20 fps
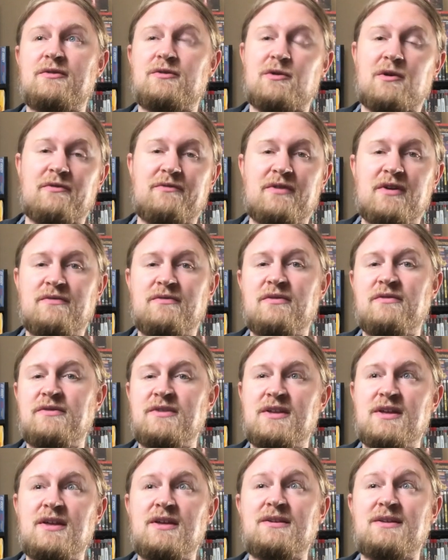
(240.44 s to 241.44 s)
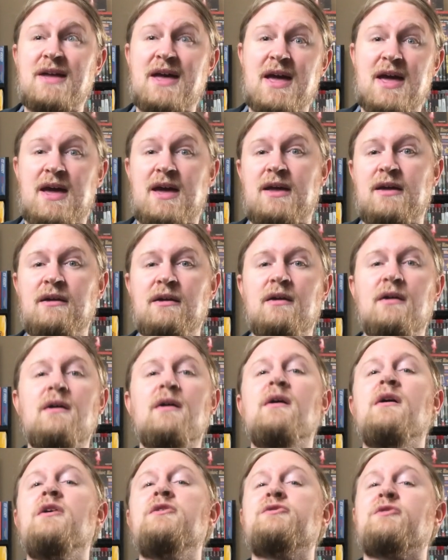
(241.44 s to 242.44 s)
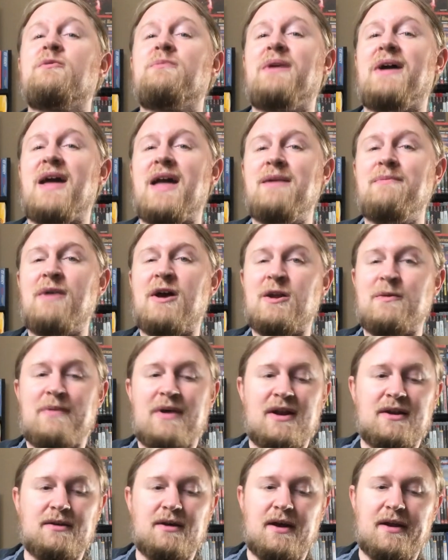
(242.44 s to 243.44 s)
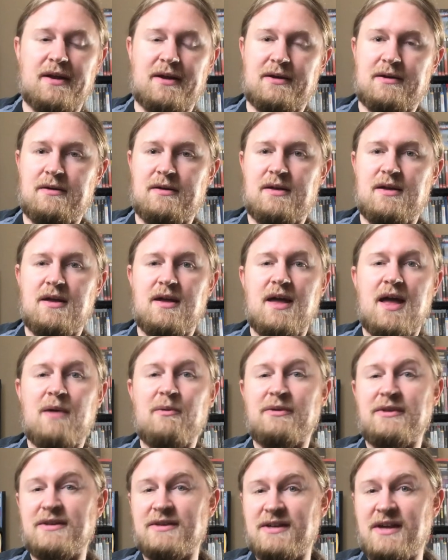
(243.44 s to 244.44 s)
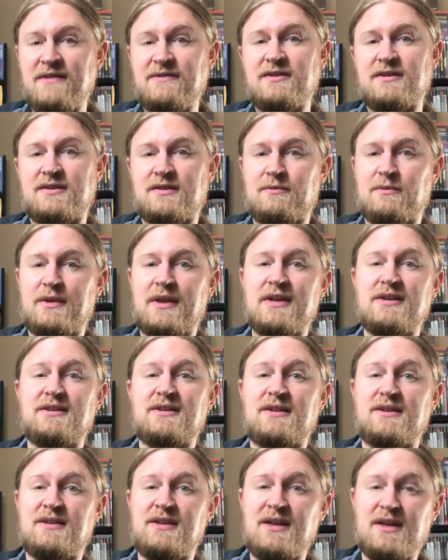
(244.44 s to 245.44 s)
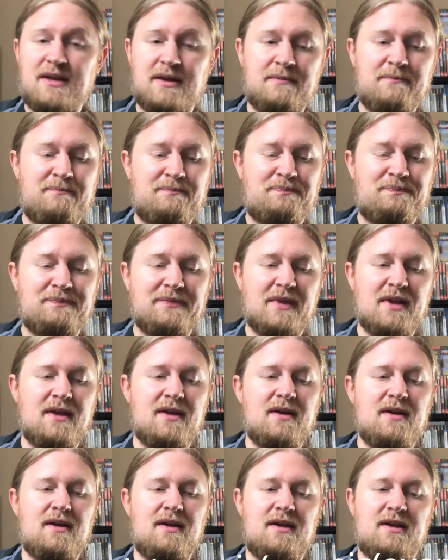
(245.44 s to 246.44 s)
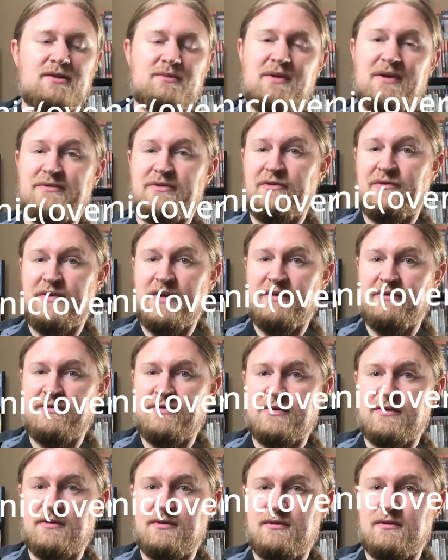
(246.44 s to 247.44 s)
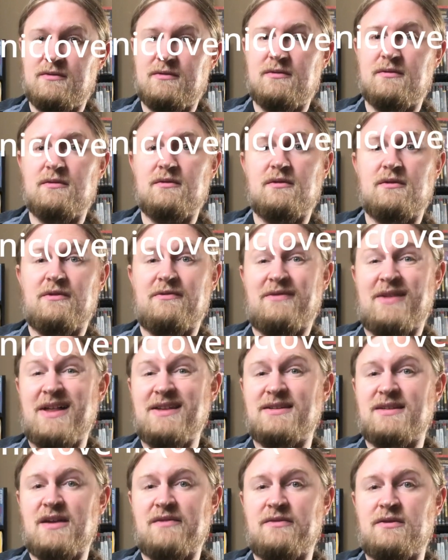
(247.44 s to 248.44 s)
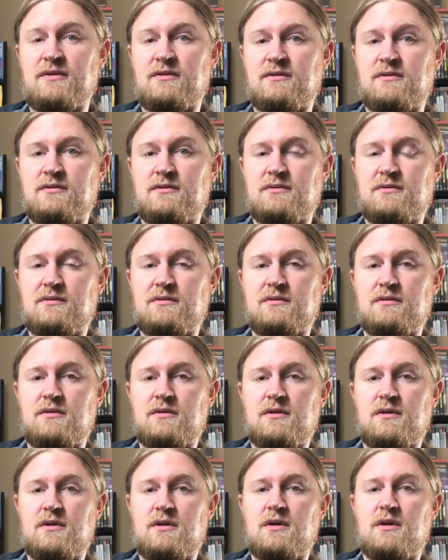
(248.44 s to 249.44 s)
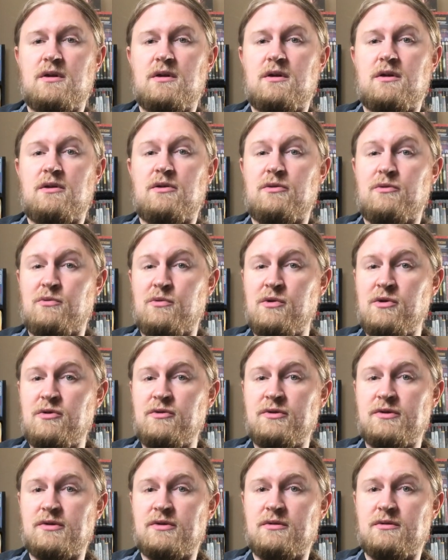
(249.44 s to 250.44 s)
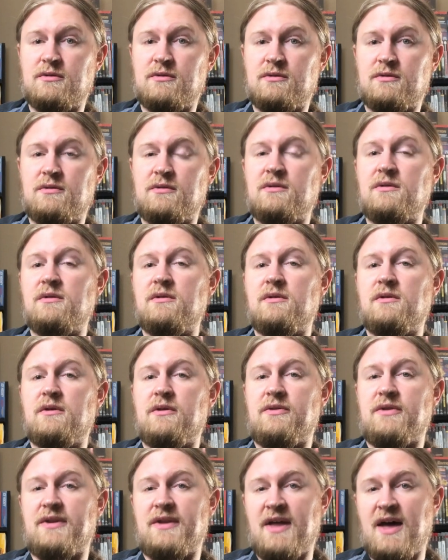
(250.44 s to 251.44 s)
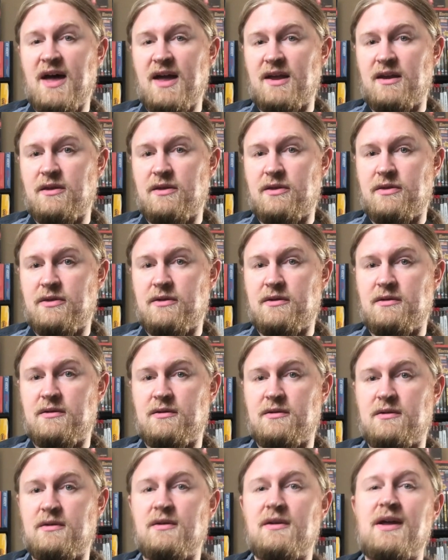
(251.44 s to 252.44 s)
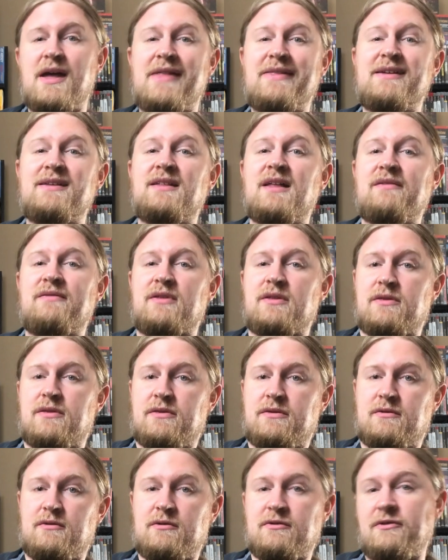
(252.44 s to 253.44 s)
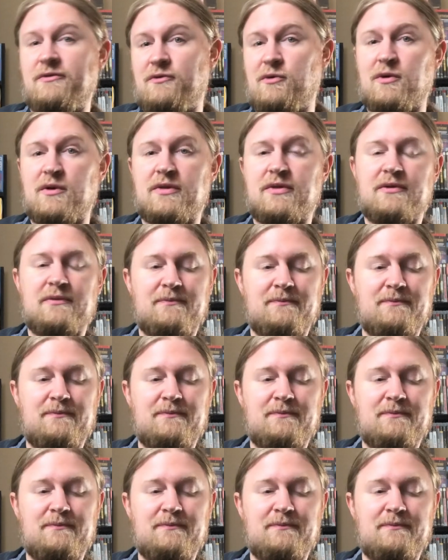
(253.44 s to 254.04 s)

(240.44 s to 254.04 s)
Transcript: so our 5th in D is A, so we're going to play A minor pentatonic. And what this gives us in relation to D is we have the 5th, flat 7, the root, the 9th, and the 11th, or the 4th.